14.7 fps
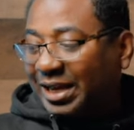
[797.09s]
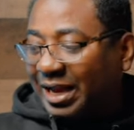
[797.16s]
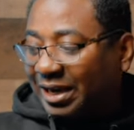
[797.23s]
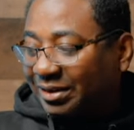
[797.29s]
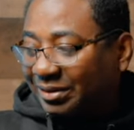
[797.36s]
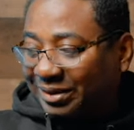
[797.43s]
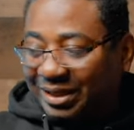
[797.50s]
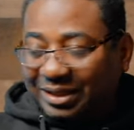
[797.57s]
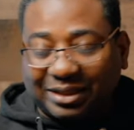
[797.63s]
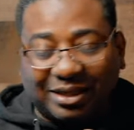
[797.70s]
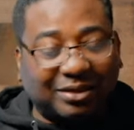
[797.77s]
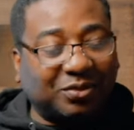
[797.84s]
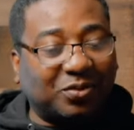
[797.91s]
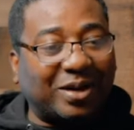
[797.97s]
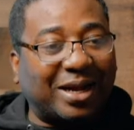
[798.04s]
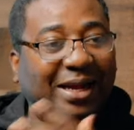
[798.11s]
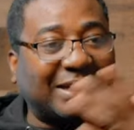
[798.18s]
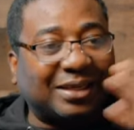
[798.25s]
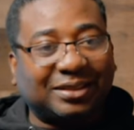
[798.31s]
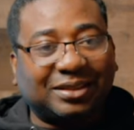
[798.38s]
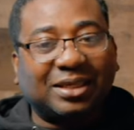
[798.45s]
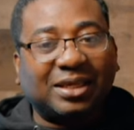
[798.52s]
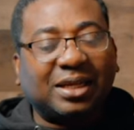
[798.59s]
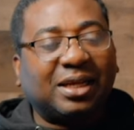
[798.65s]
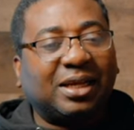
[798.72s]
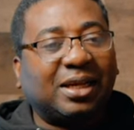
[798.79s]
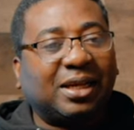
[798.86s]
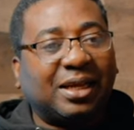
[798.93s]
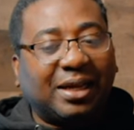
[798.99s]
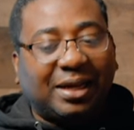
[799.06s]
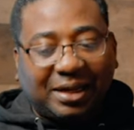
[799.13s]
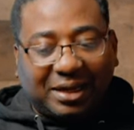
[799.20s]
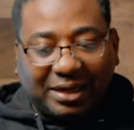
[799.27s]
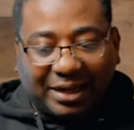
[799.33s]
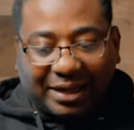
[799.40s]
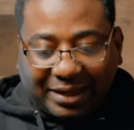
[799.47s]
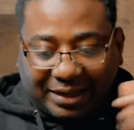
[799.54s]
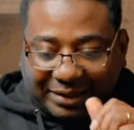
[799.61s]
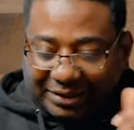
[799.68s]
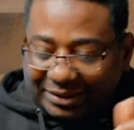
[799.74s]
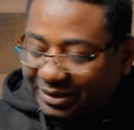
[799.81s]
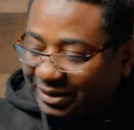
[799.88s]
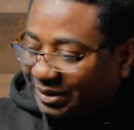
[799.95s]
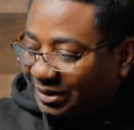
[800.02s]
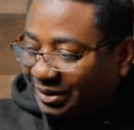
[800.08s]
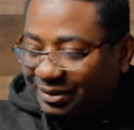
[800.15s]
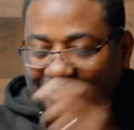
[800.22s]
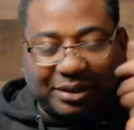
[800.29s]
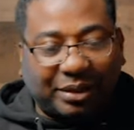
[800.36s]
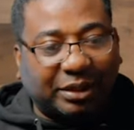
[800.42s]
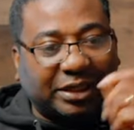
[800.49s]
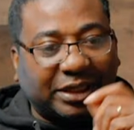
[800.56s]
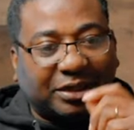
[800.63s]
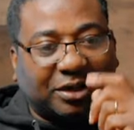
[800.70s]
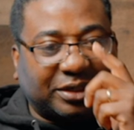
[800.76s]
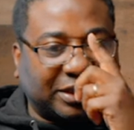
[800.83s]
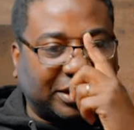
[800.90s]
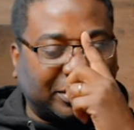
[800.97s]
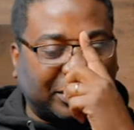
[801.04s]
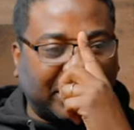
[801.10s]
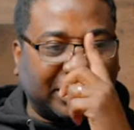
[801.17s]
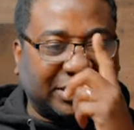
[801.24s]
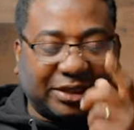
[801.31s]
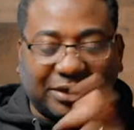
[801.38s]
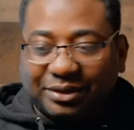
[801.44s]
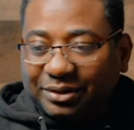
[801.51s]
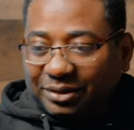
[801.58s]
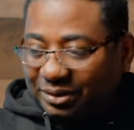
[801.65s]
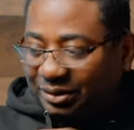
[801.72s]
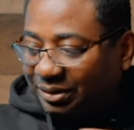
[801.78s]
I connected the wires and did all the connection